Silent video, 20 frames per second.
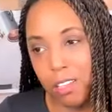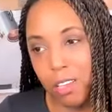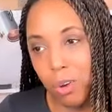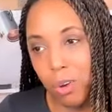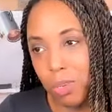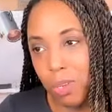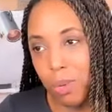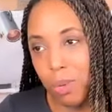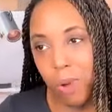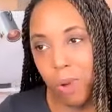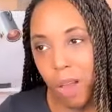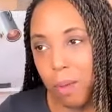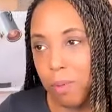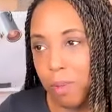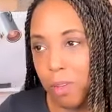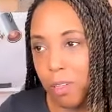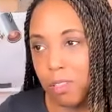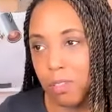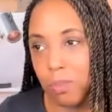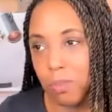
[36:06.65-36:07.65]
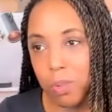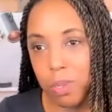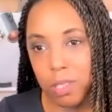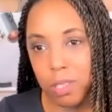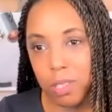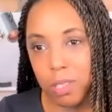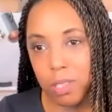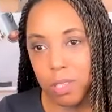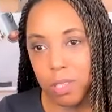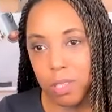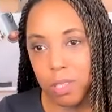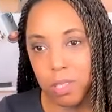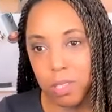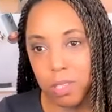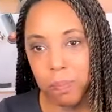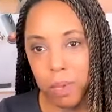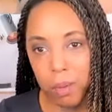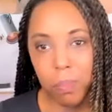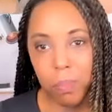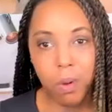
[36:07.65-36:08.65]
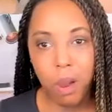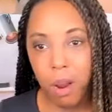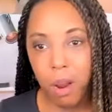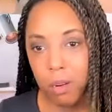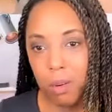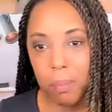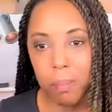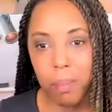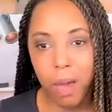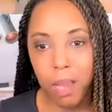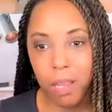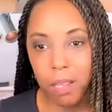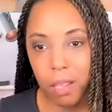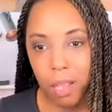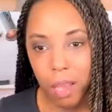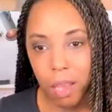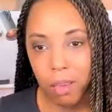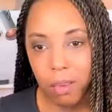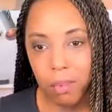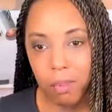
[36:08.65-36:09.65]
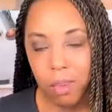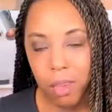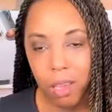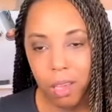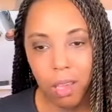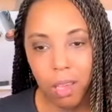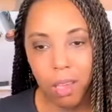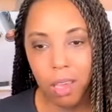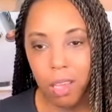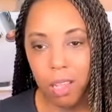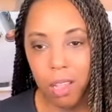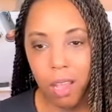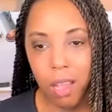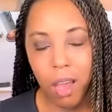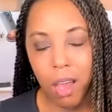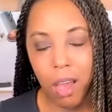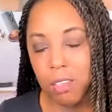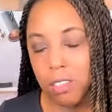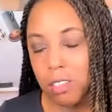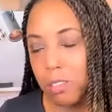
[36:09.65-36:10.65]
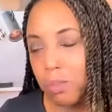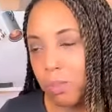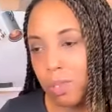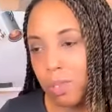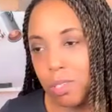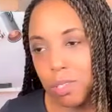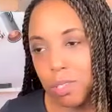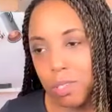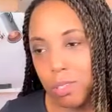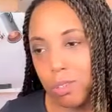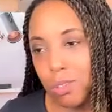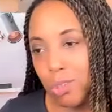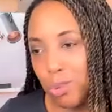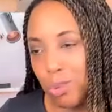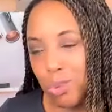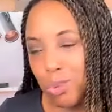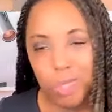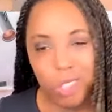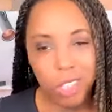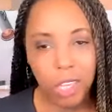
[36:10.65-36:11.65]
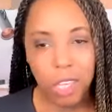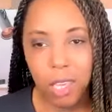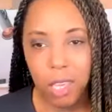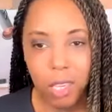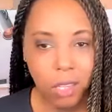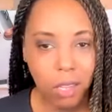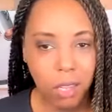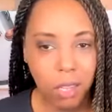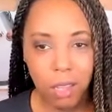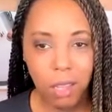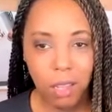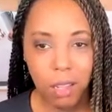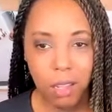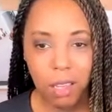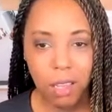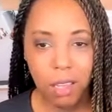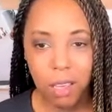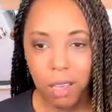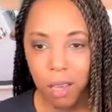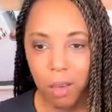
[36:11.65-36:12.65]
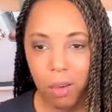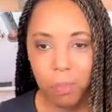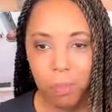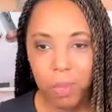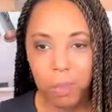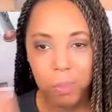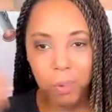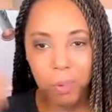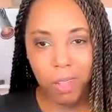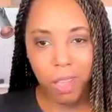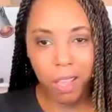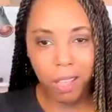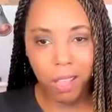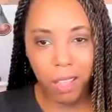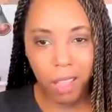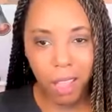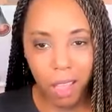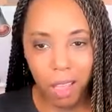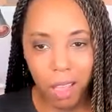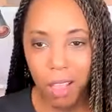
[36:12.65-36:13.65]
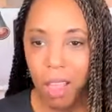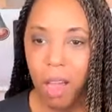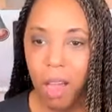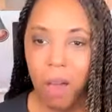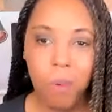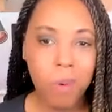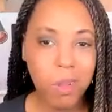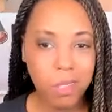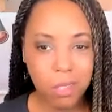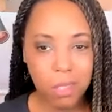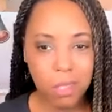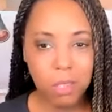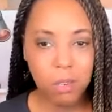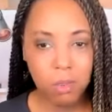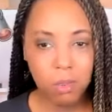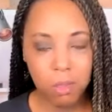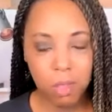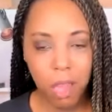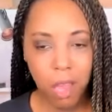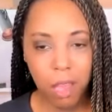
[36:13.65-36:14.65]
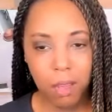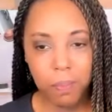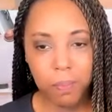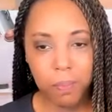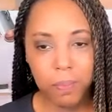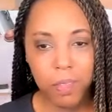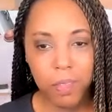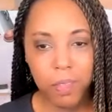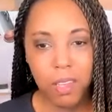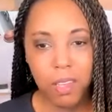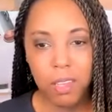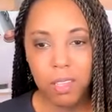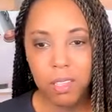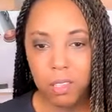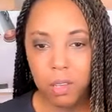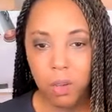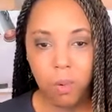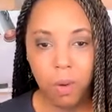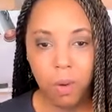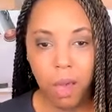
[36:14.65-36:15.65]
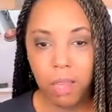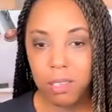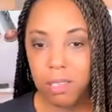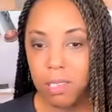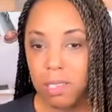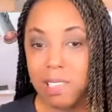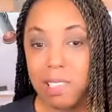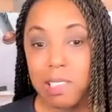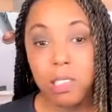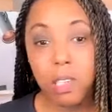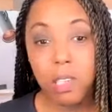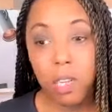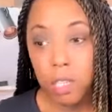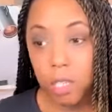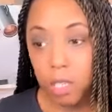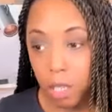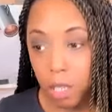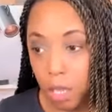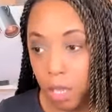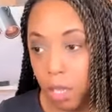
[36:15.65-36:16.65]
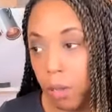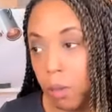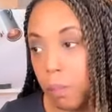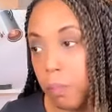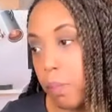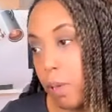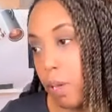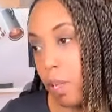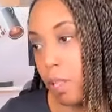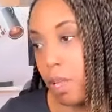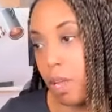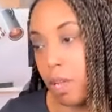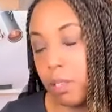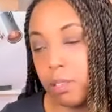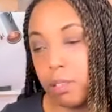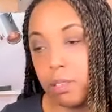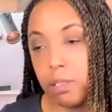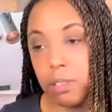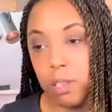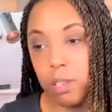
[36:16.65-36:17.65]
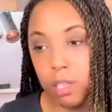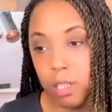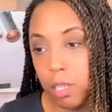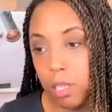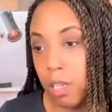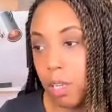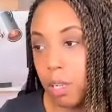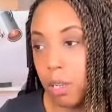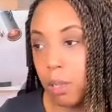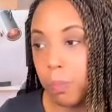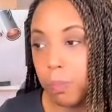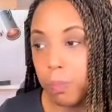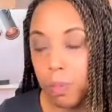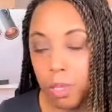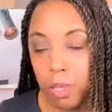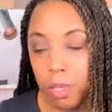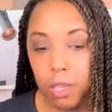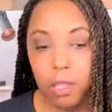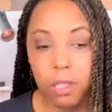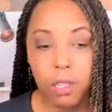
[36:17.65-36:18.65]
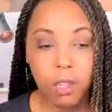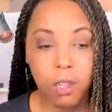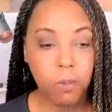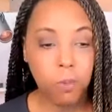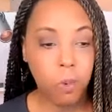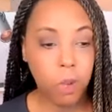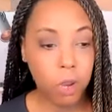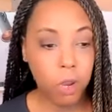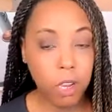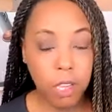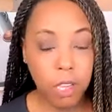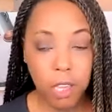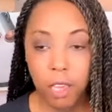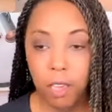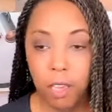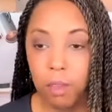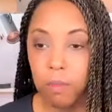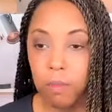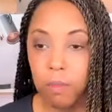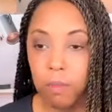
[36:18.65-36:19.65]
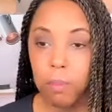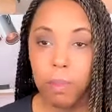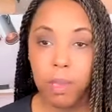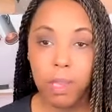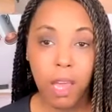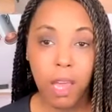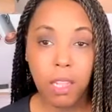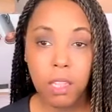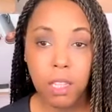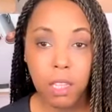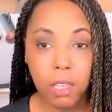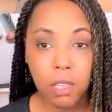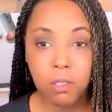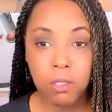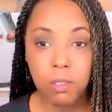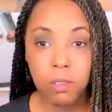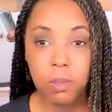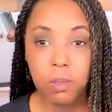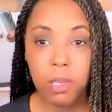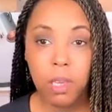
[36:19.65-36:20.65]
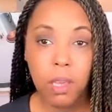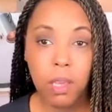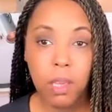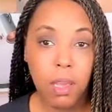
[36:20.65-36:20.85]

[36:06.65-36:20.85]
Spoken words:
Tony Robbins was a big part of my life, and I just wanted to do what he did. He helped people like that. I wanted to do that. So I just studied him and I studied NLP and where it came from and got the history.